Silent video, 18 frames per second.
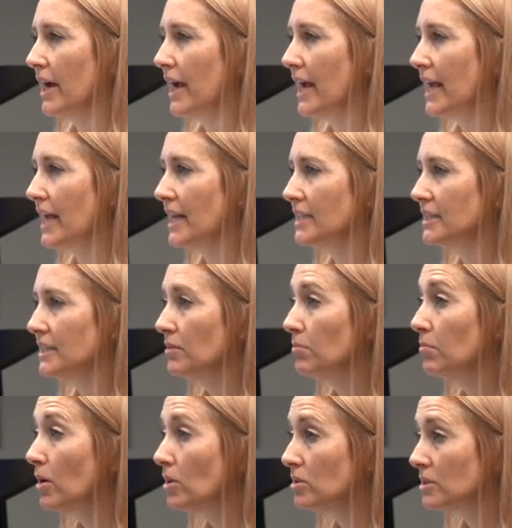
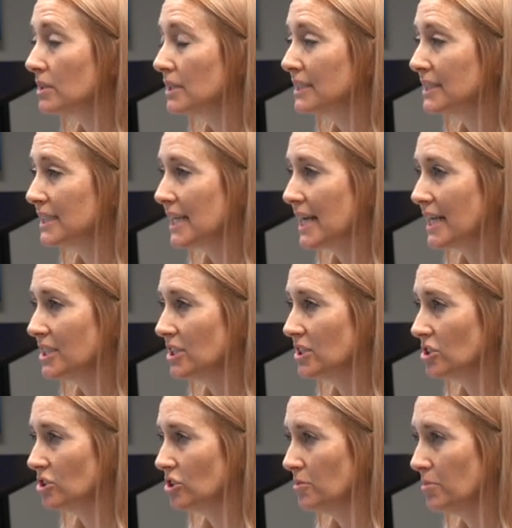And most listing
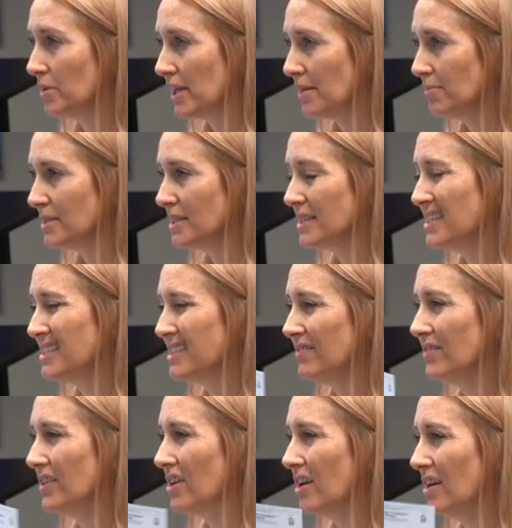agents should be hip to this
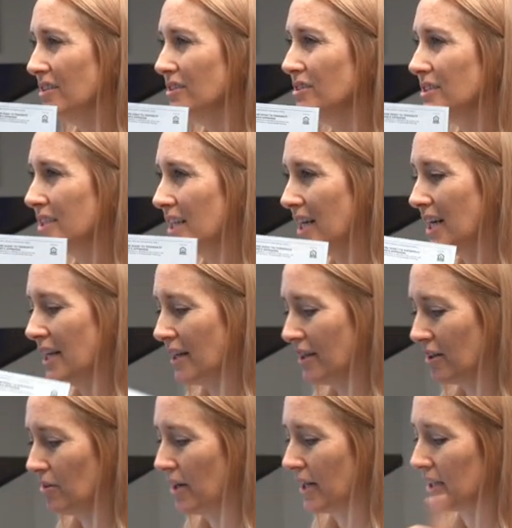if they're understanding
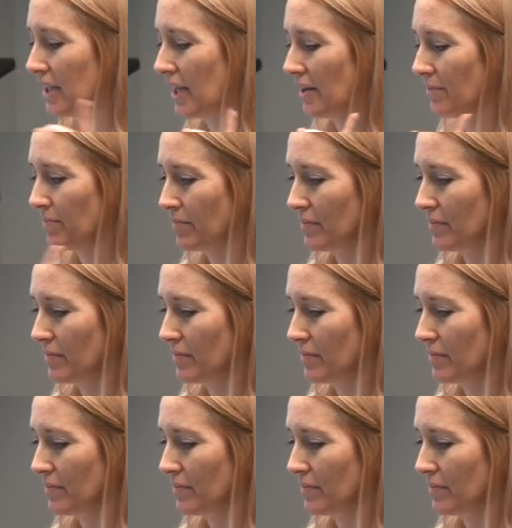it correctly.